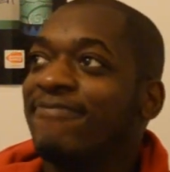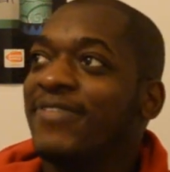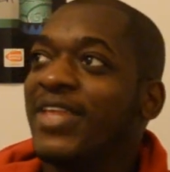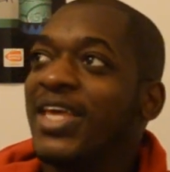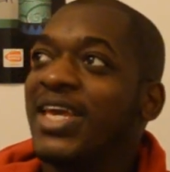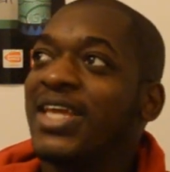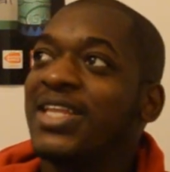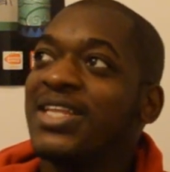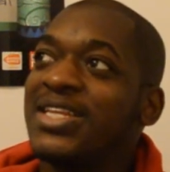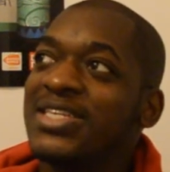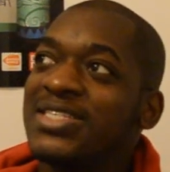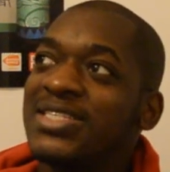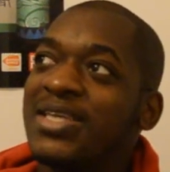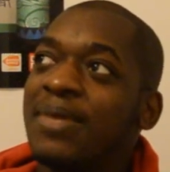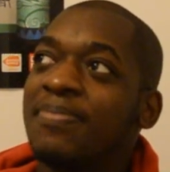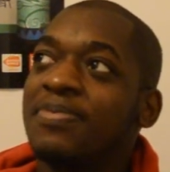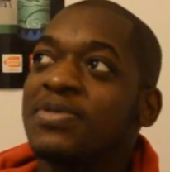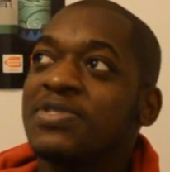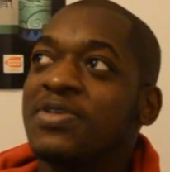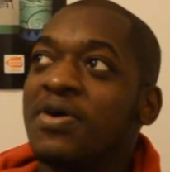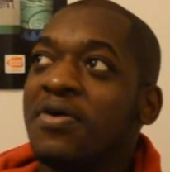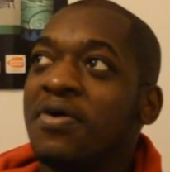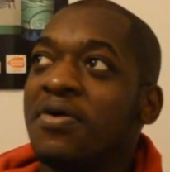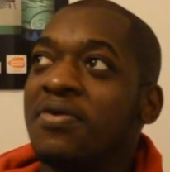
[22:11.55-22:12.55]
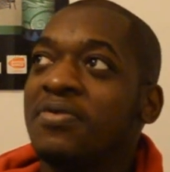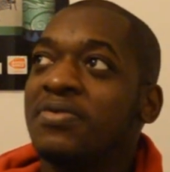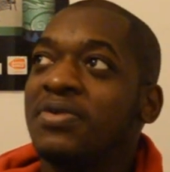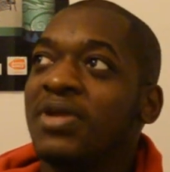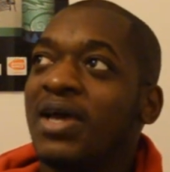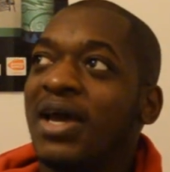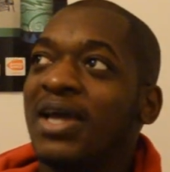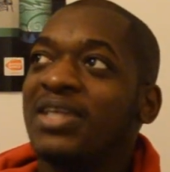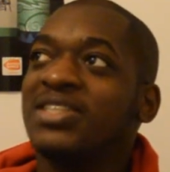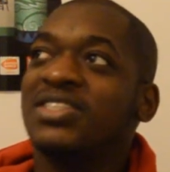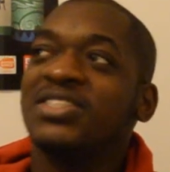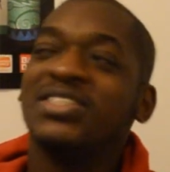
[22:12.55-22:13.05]
in this episode,
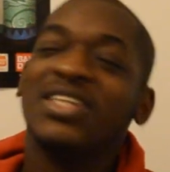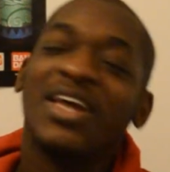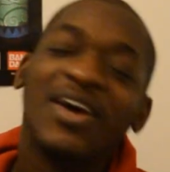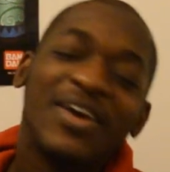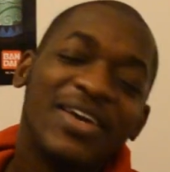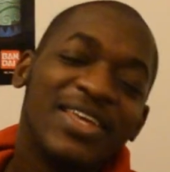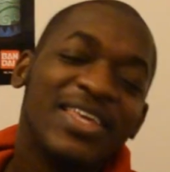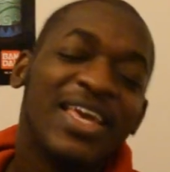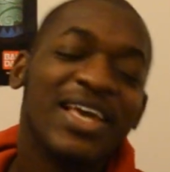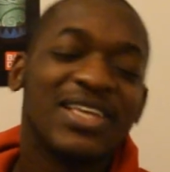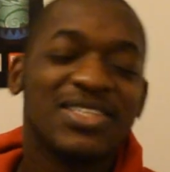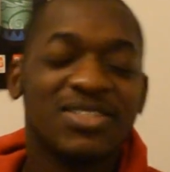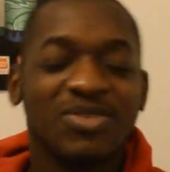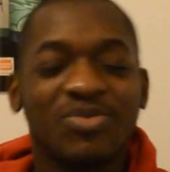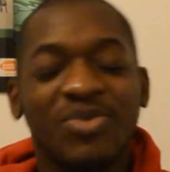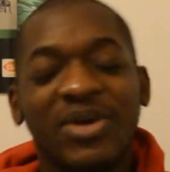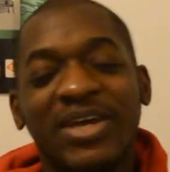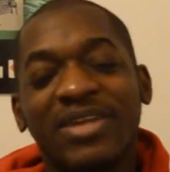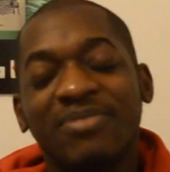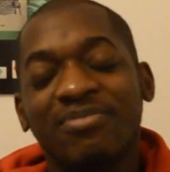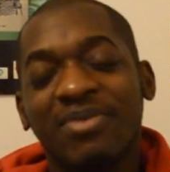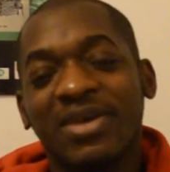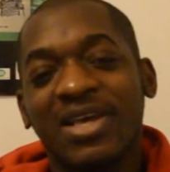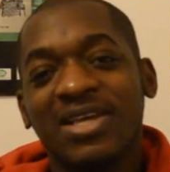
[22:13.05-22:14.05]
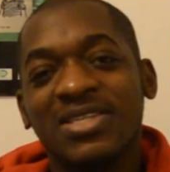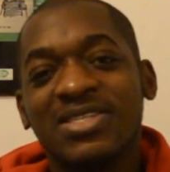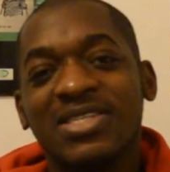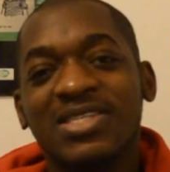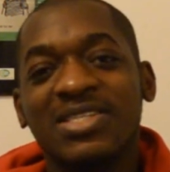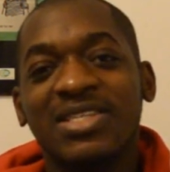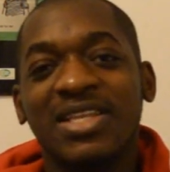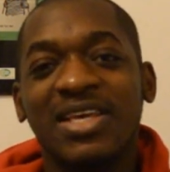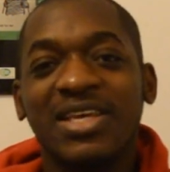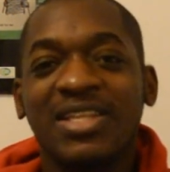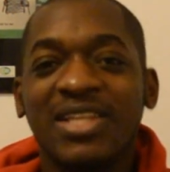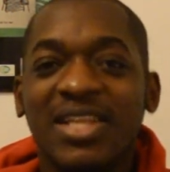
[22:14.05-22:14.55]
actually no, he gets a win because he
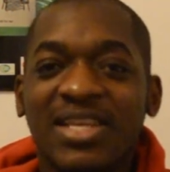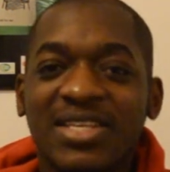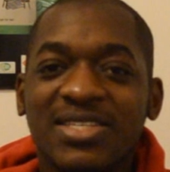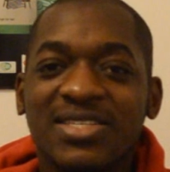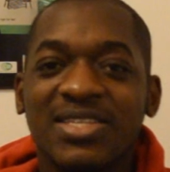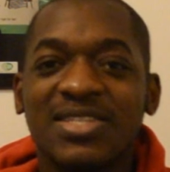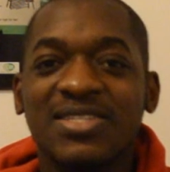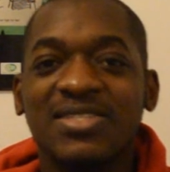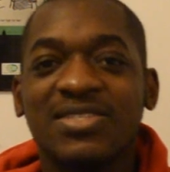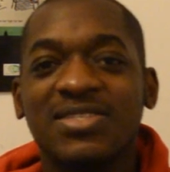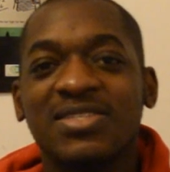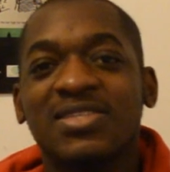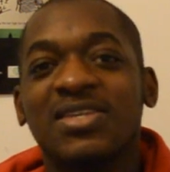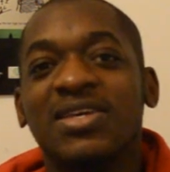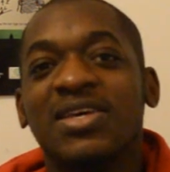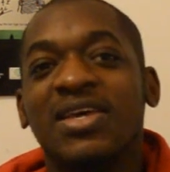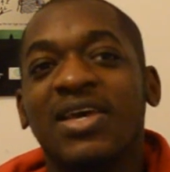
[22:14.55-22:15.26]
listens